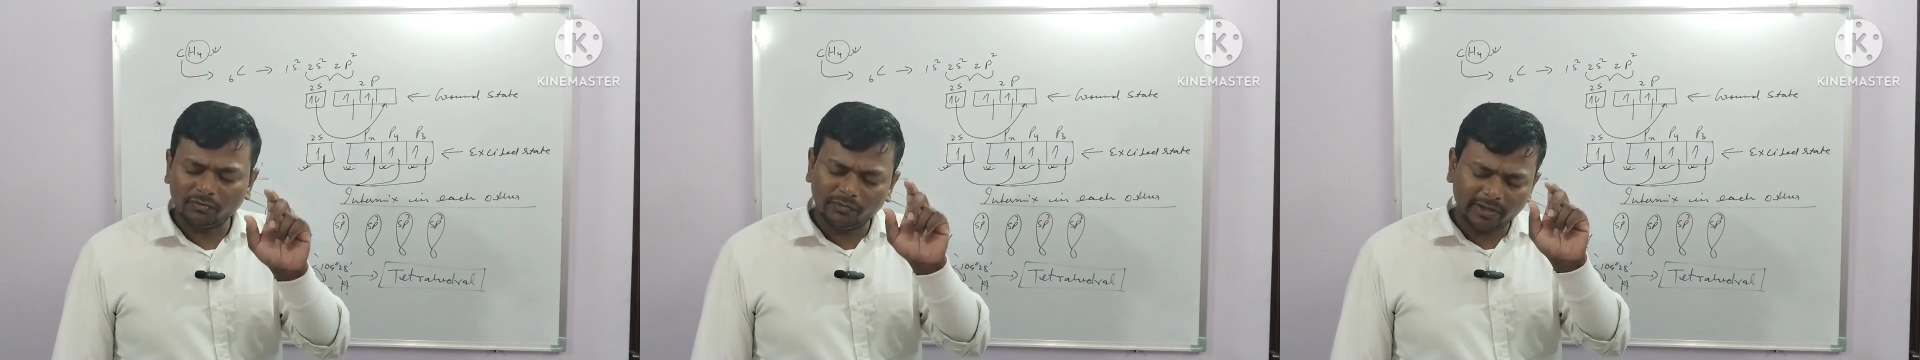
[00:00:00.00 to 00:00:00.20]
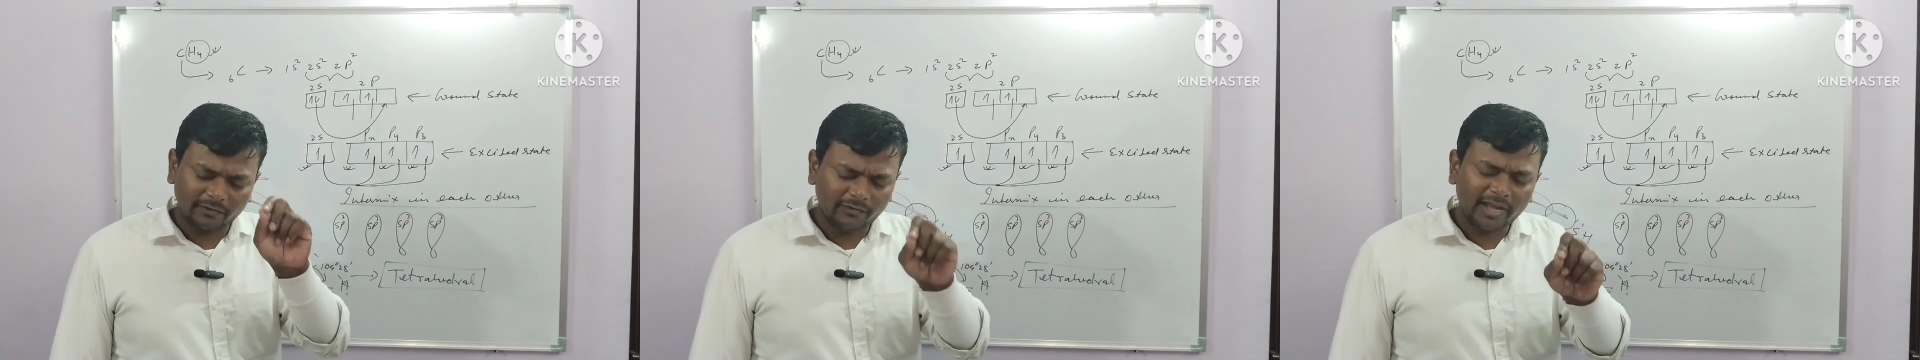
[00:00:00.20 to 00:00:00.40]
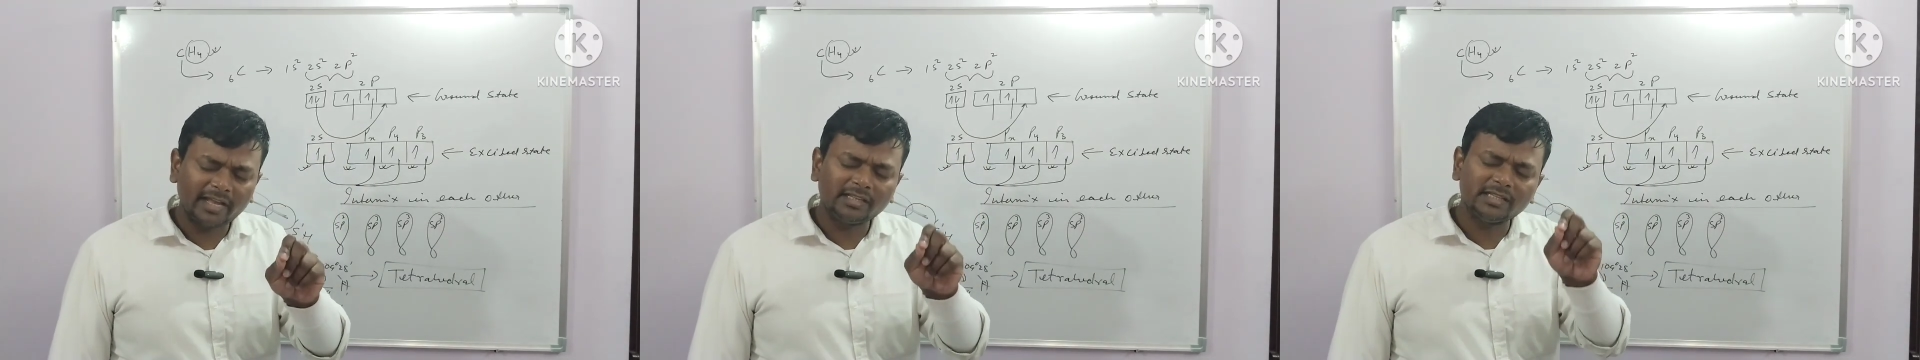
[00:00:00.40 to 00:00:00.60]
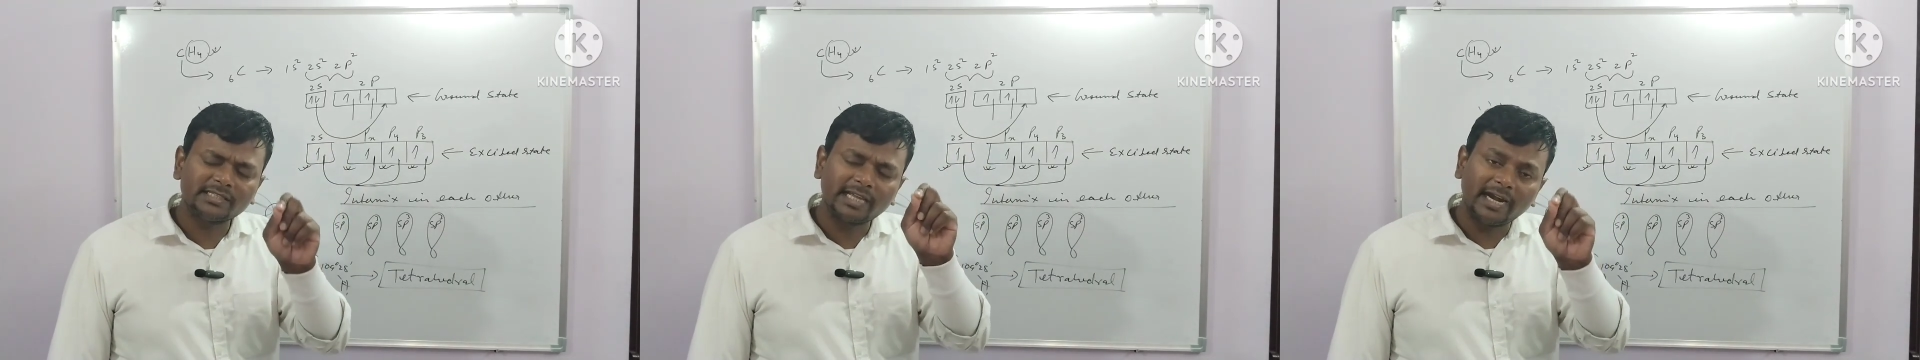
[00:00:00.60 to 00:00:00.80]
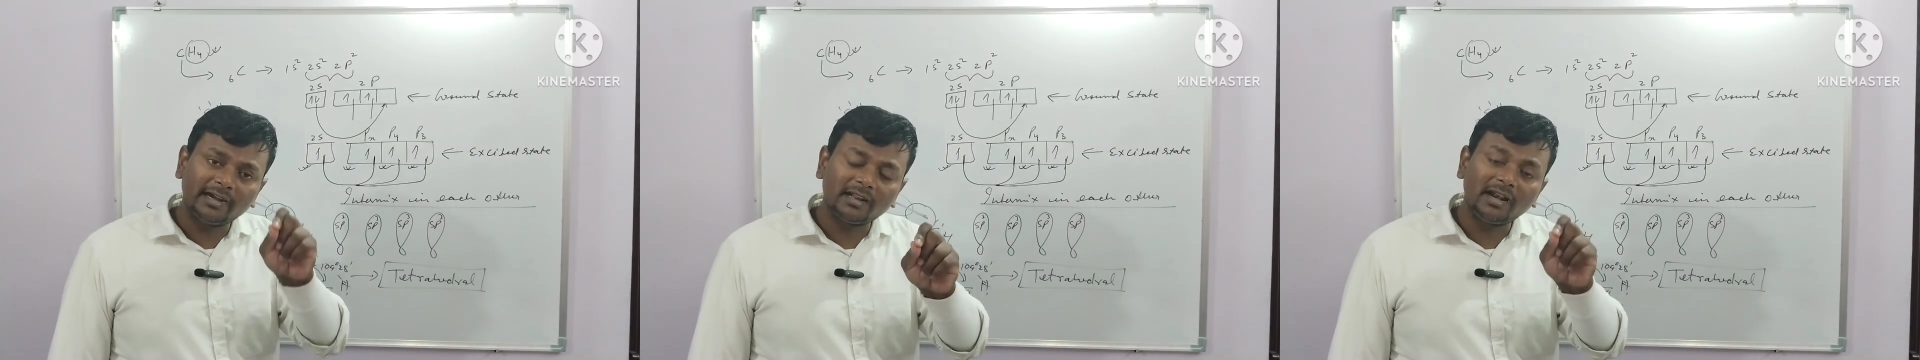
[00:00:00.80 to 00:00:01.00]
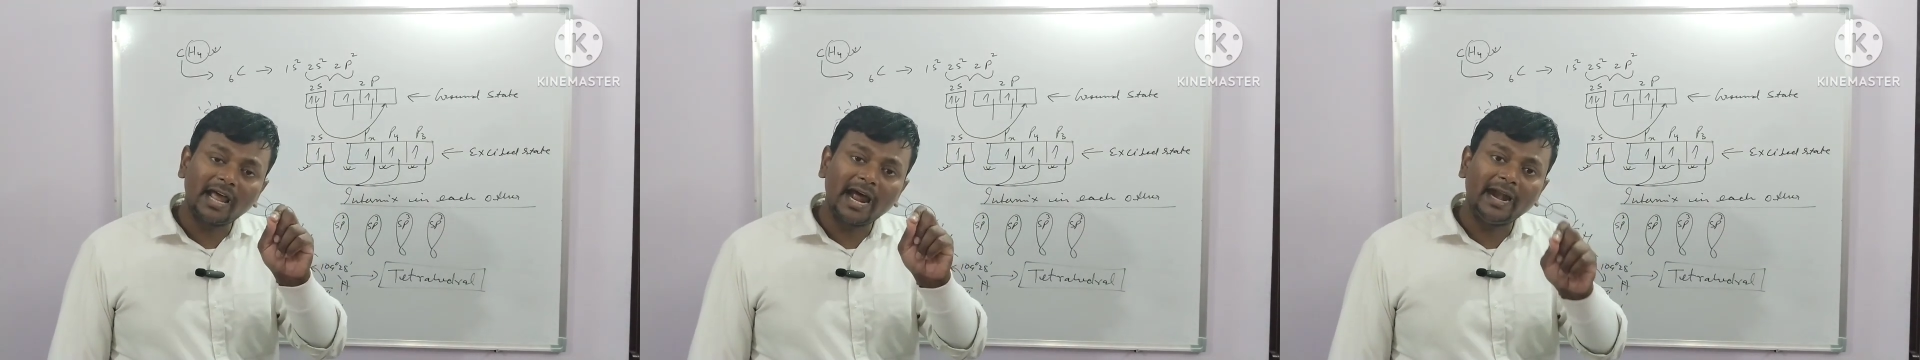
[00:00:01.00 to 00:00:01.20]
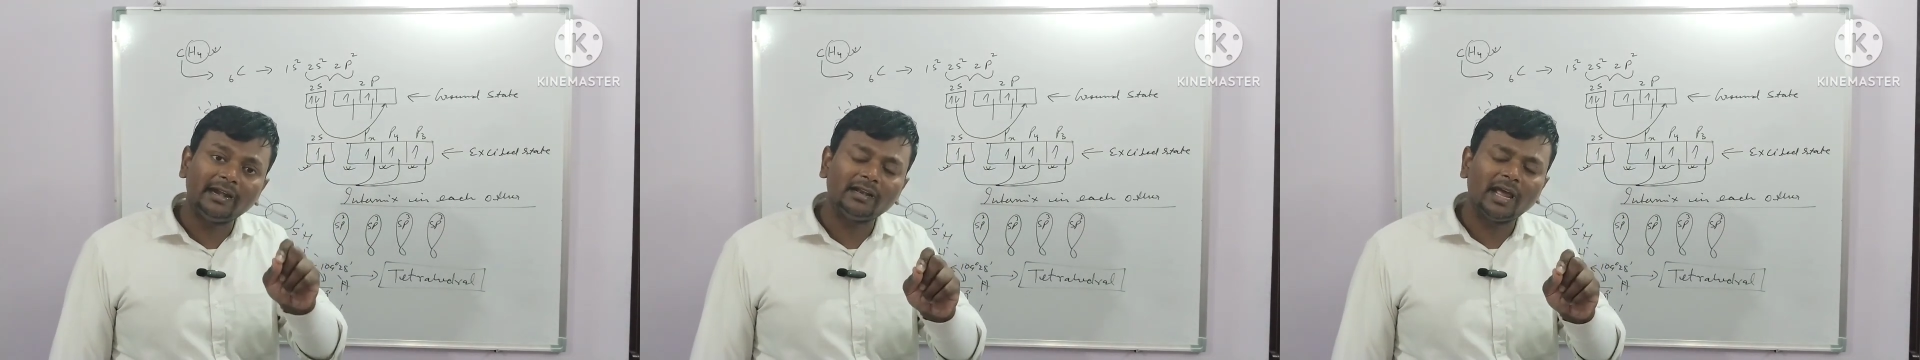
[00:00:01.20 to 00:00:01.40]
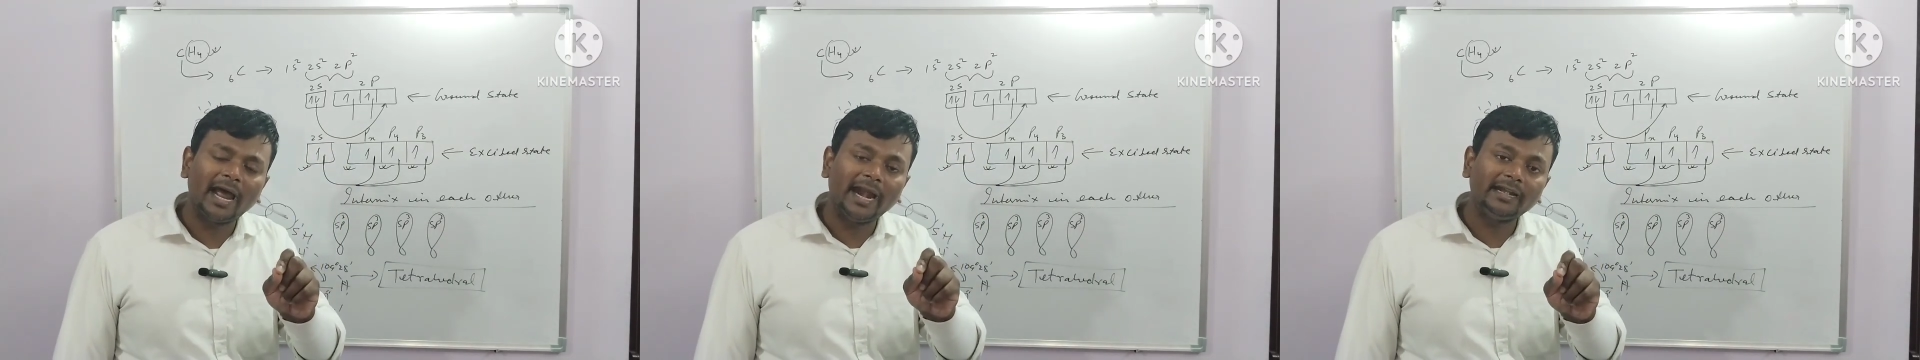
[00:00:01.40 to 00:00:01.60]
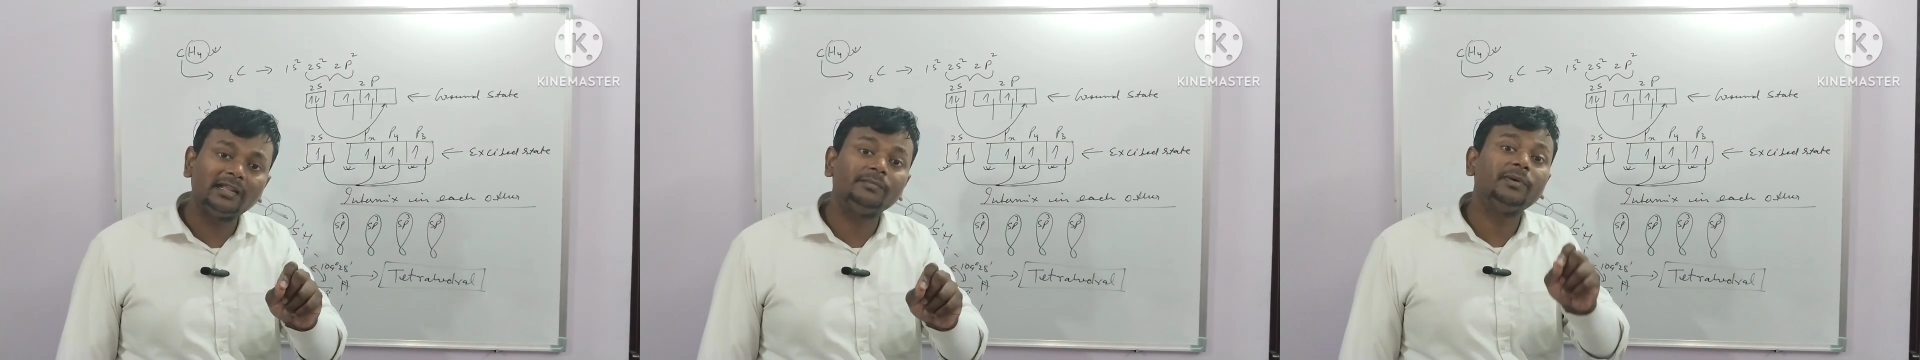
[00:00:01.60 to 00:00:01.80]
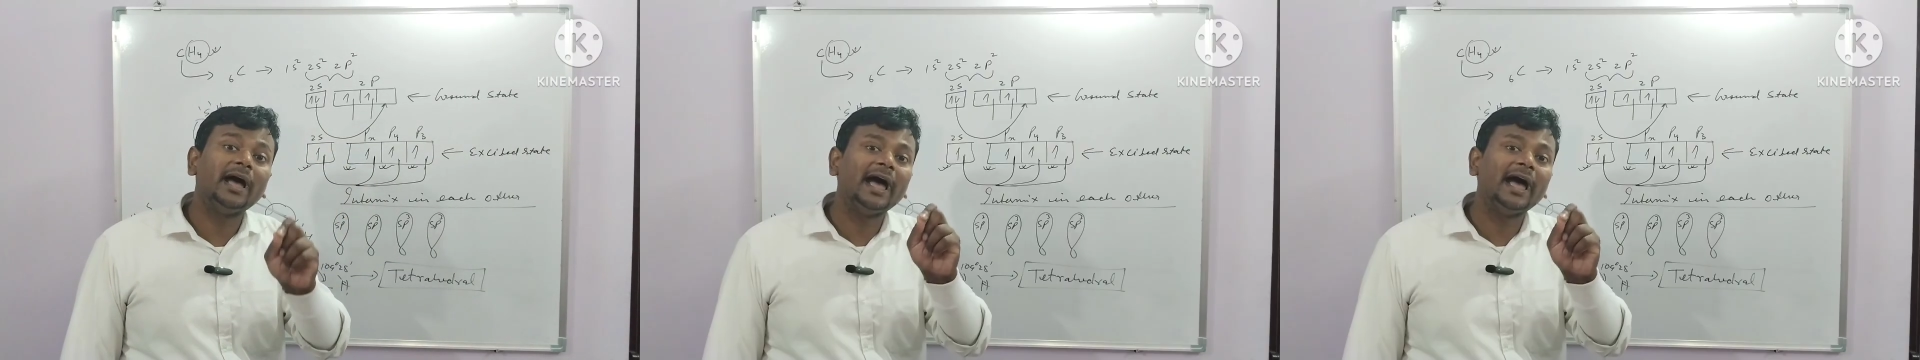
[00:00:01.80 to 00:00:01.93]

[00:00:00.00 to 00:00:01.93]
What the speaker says: where the central atom